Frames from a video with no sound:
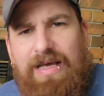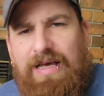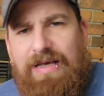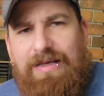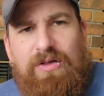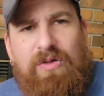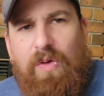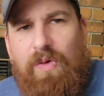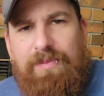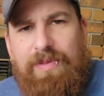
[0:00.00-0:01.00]
uh,
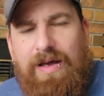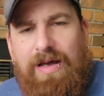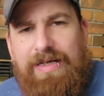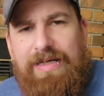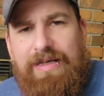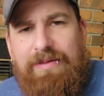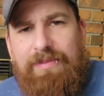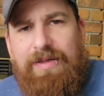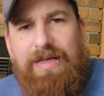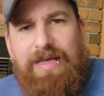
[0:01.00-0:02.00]
glowing behind
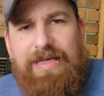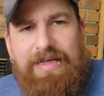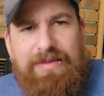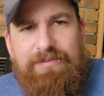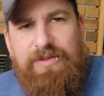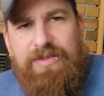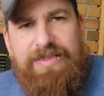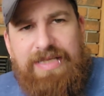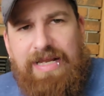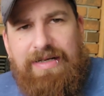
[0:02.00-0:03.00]
him and him just
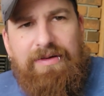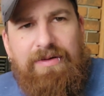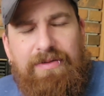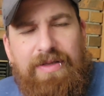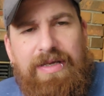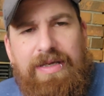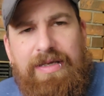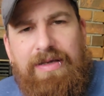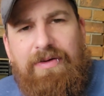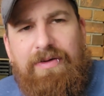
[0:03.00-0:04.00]
standing on
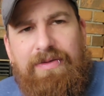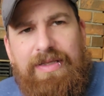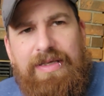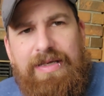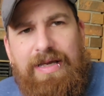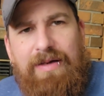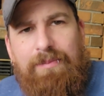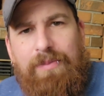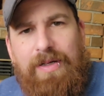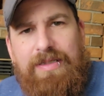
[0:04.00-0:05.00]
the on the uh,
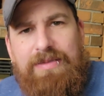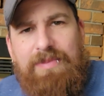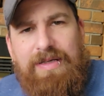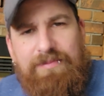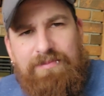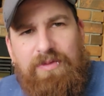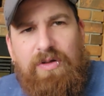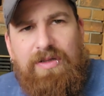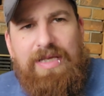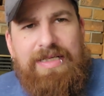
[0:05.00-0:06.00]
bricks make him
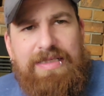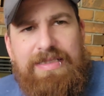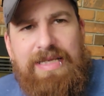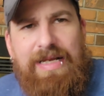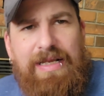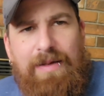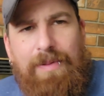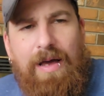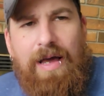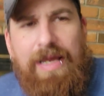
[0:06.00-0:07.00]
look like he's standing up
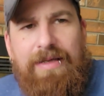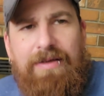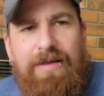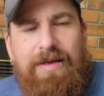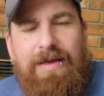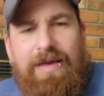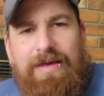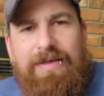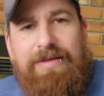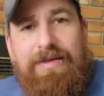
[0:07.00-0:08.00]
high
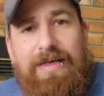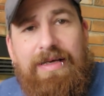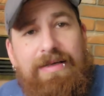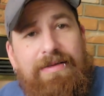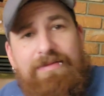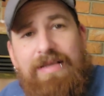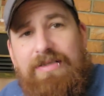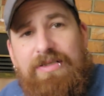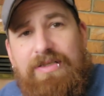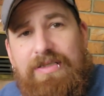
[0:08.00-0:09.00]
and uh,
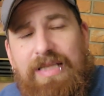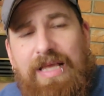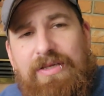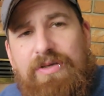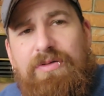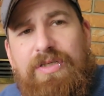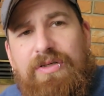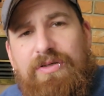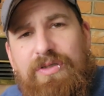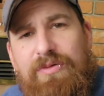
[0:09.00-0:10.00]
that's just like using
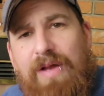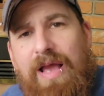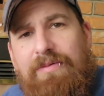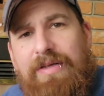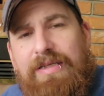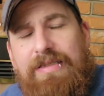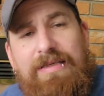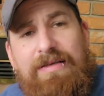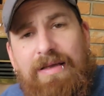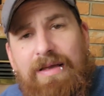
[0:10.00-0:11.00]
your surroundings